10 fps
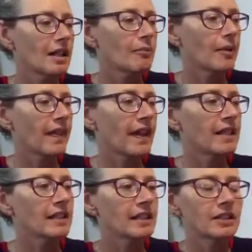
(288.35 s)
but
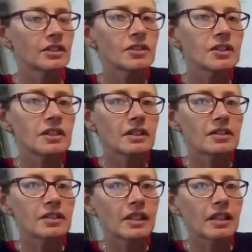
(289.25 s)
then it just
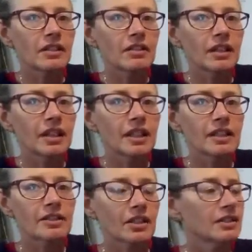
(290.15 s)
literally
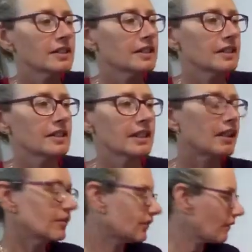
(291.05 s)
turns
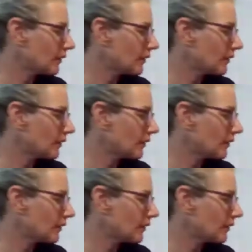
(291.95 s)
itself.